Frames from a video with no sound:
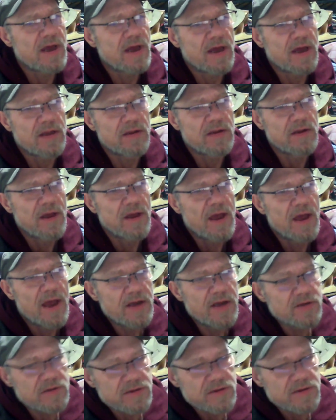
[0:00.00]
And
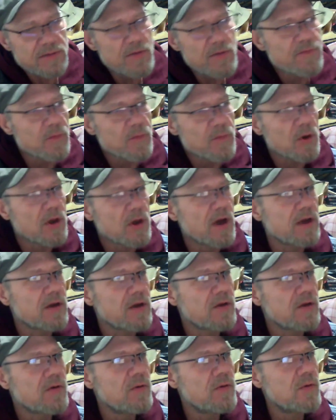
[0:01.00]
actually, some of them are kind
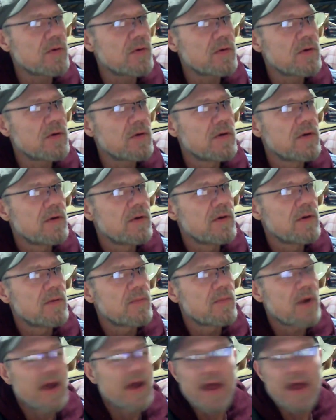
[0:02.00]
of cool,
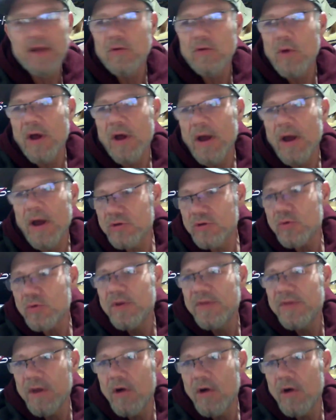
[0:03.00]
but I was
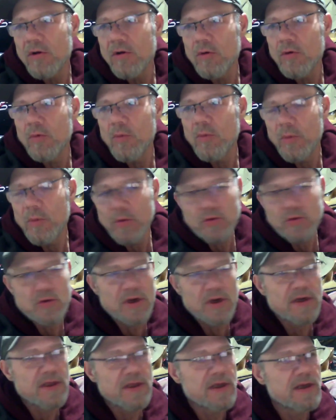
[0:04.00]
reading the article when we were
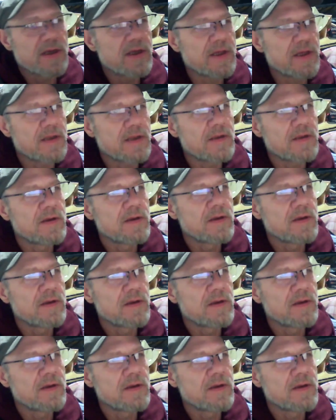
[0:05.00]
trying to get in.